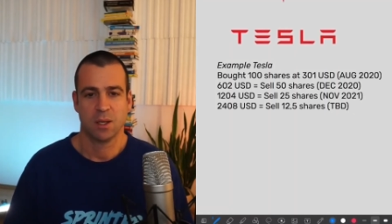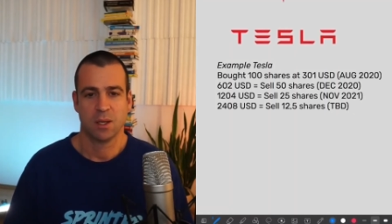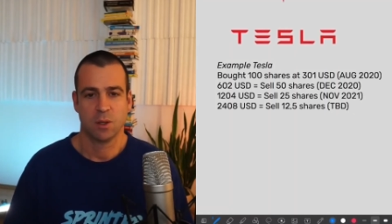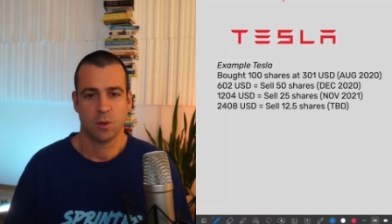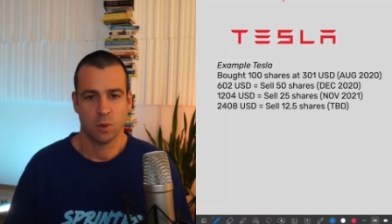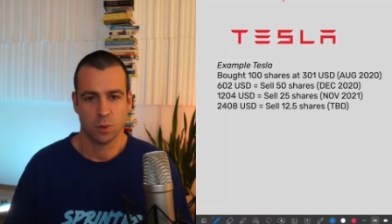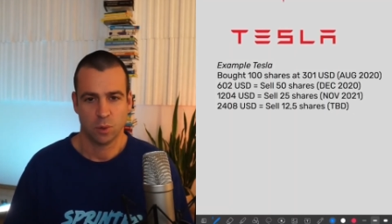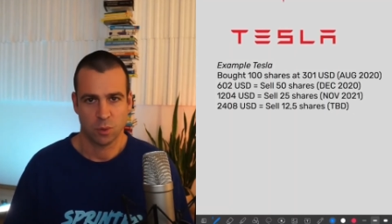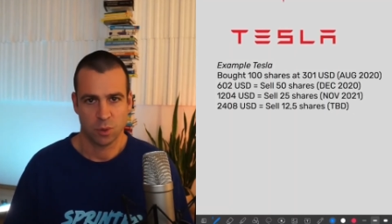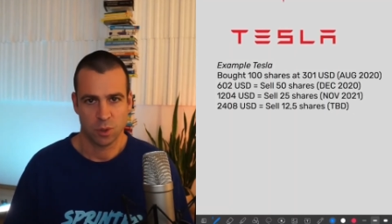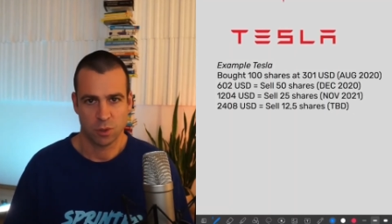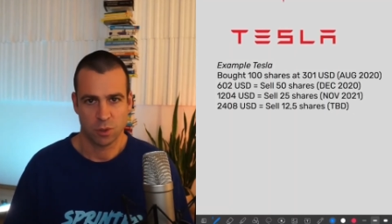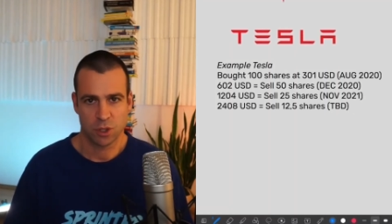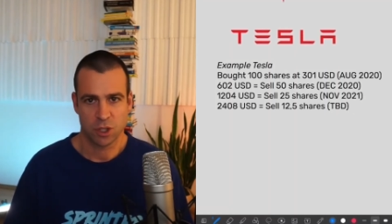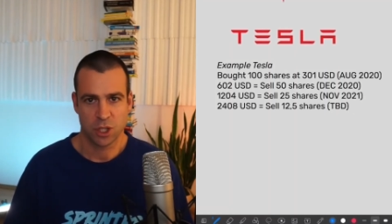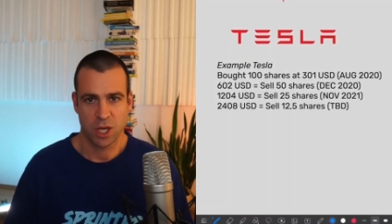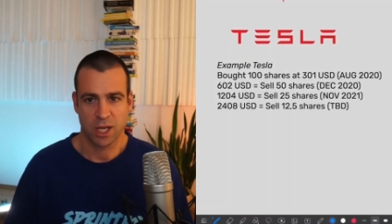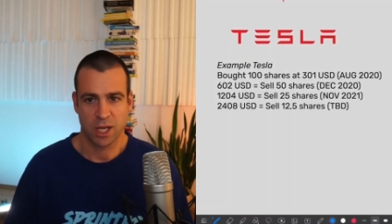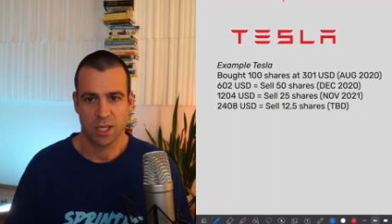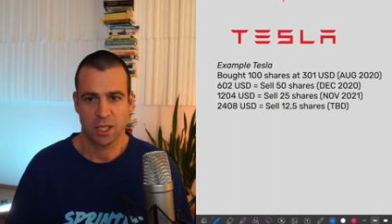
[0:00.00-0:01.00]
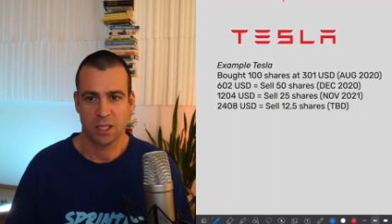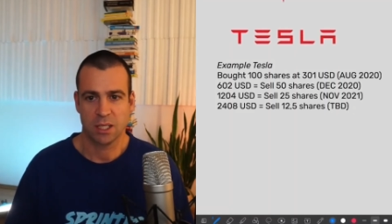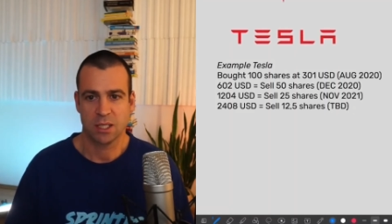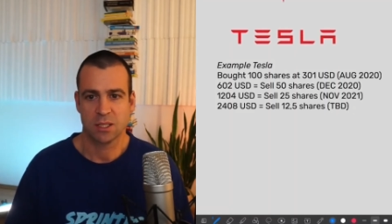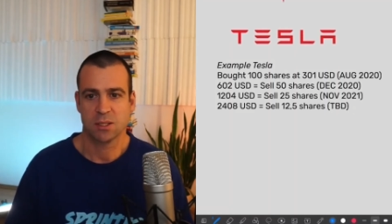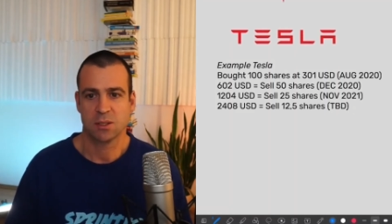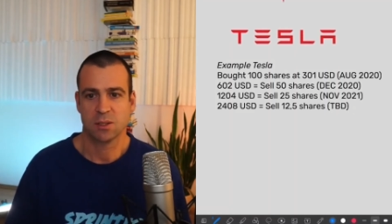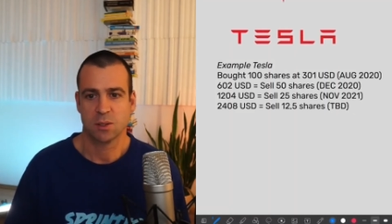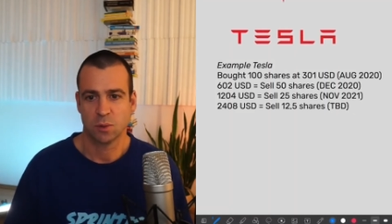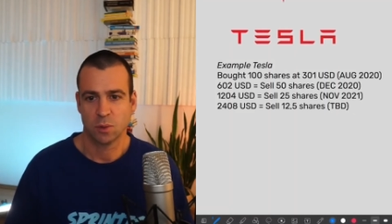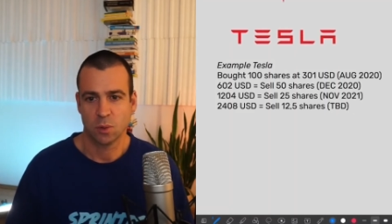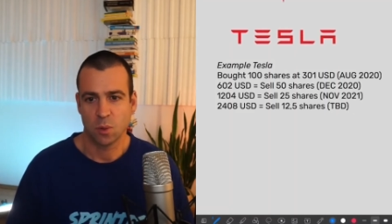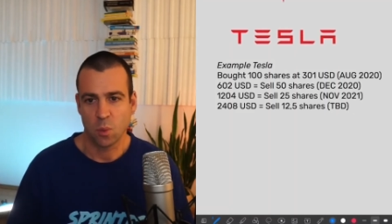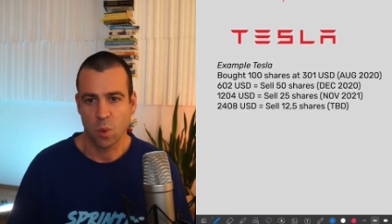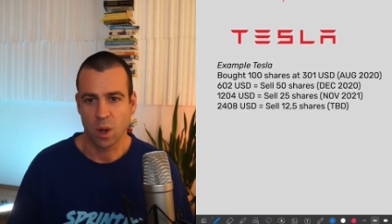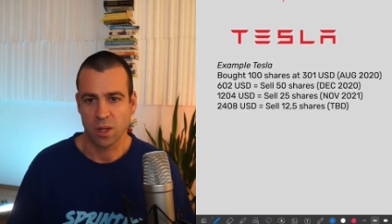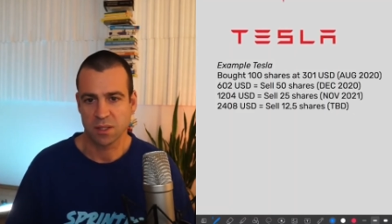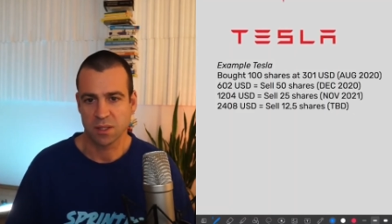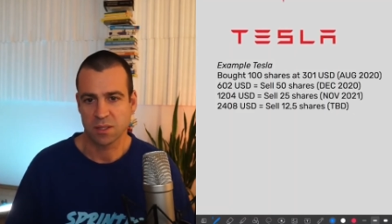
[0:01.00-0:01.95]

go through your checklist, do one